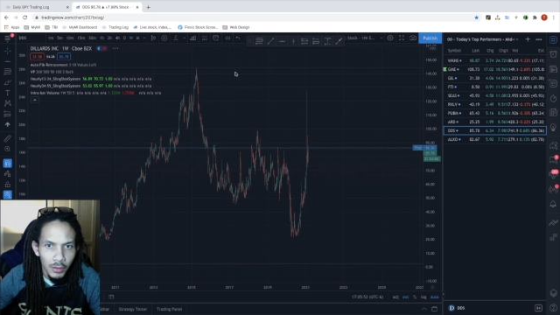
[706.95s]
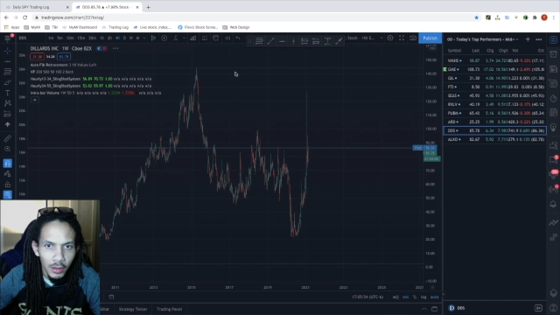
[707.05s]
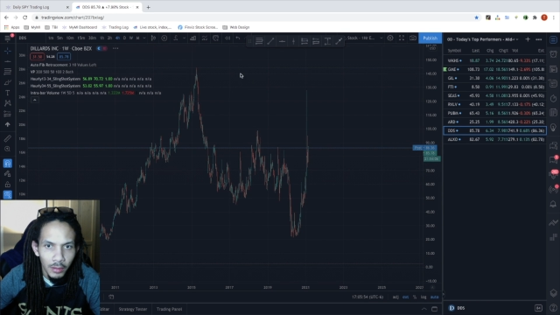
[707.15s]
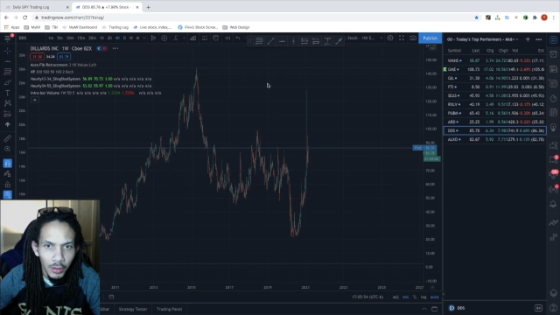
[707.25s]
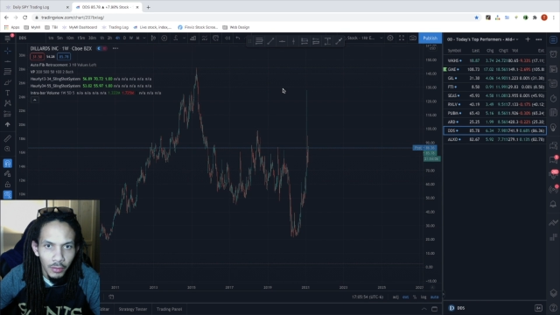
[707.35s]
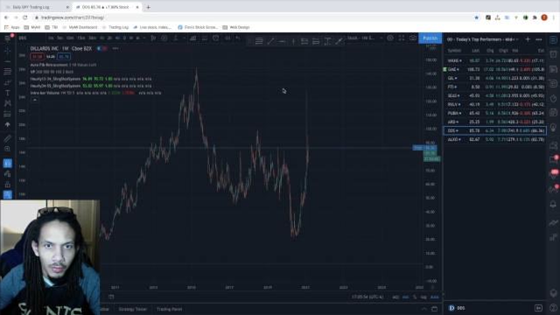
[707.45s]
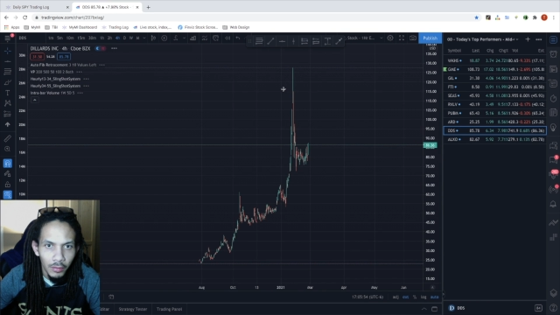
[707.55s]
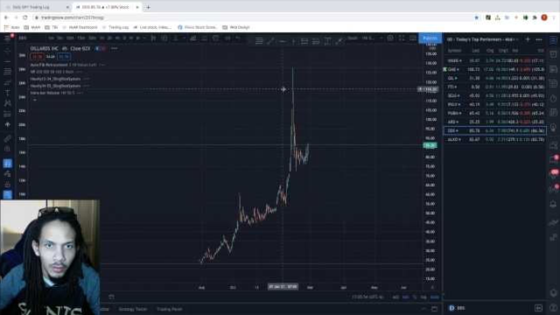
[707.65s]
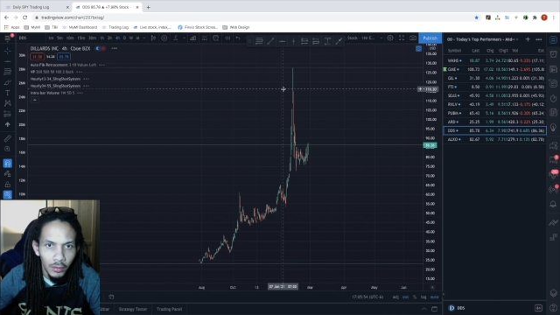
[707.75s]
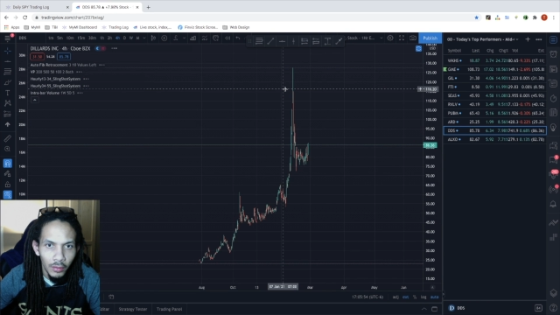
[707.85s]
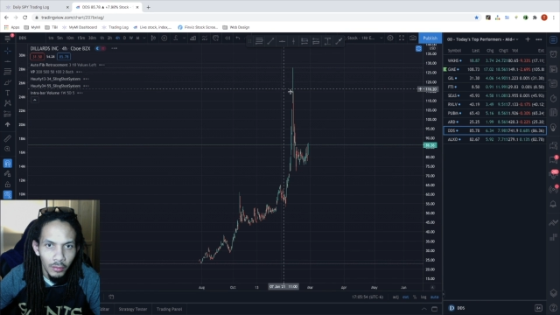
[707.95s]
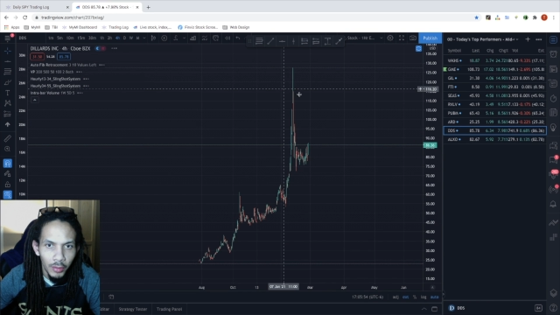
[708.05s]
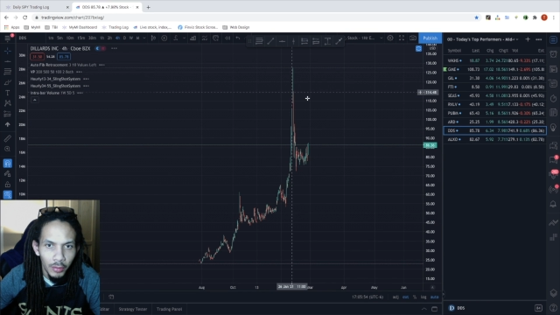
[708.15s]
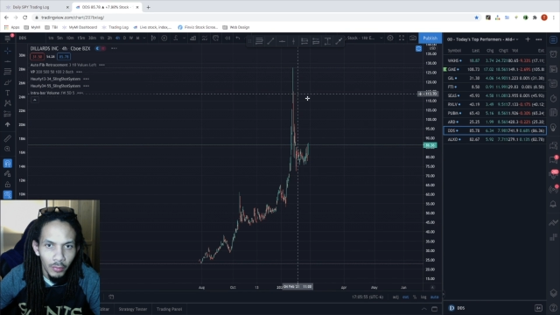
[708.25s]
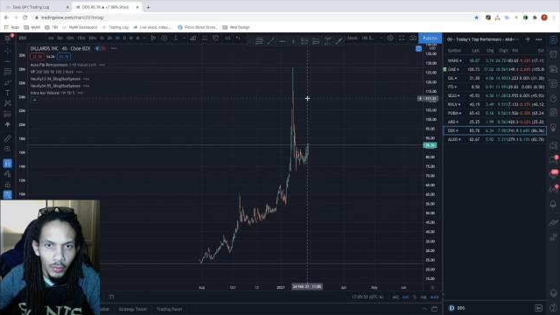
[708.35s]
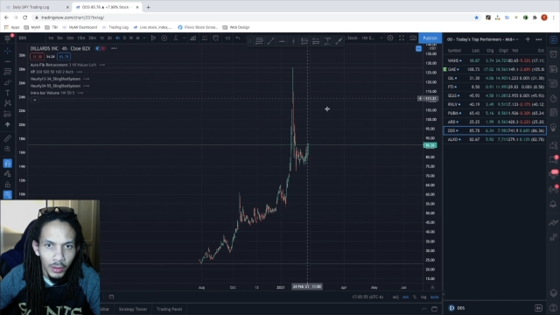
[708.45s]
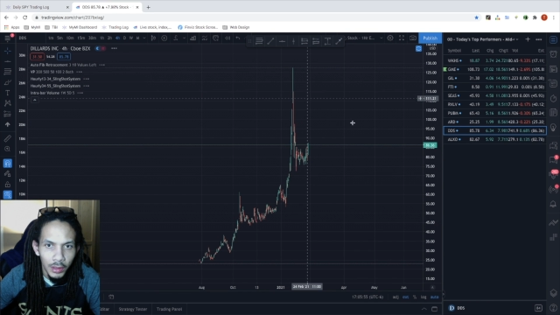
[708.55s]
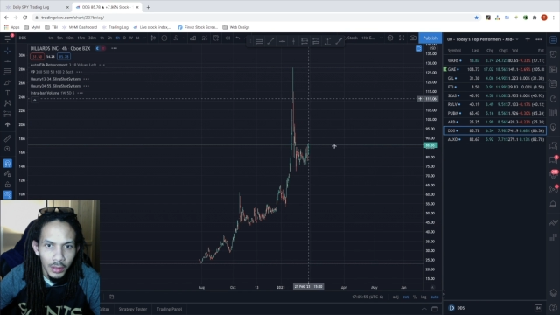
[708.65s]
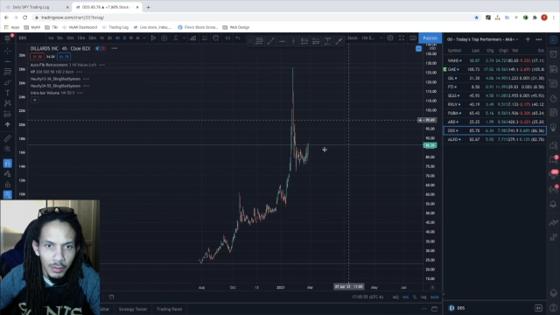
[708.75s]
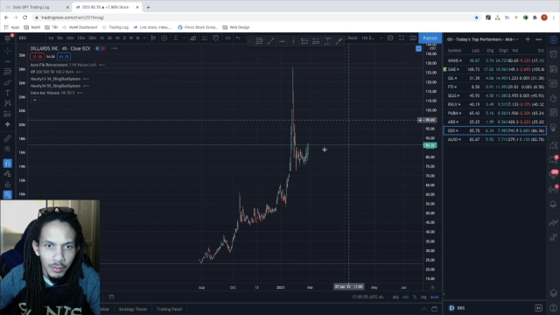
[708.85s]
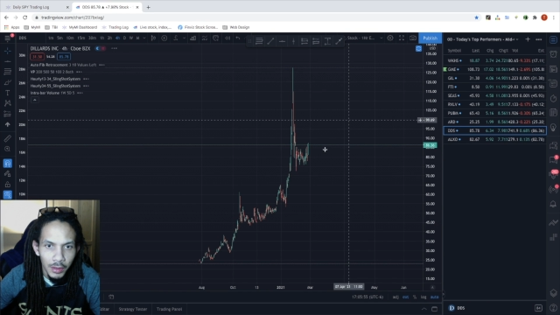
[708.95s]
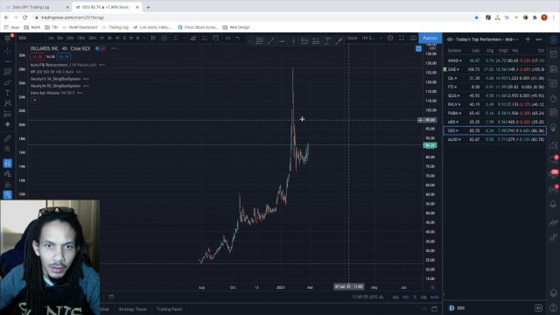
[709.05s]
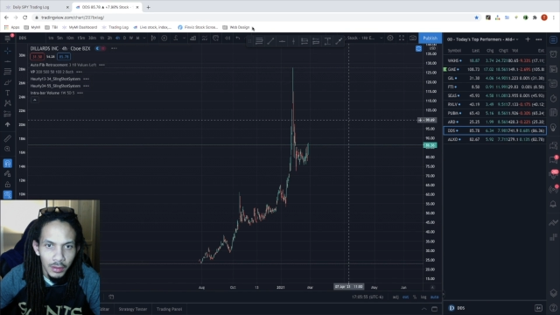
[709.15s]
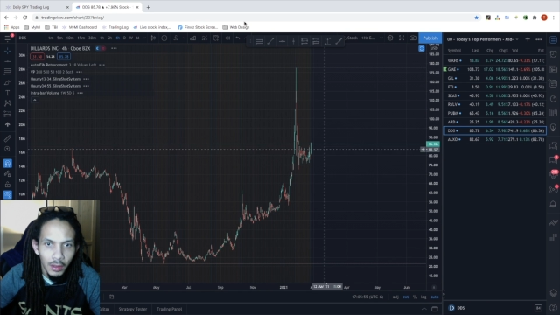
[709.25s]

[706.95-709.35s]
Let me go a little bit more in depth so we can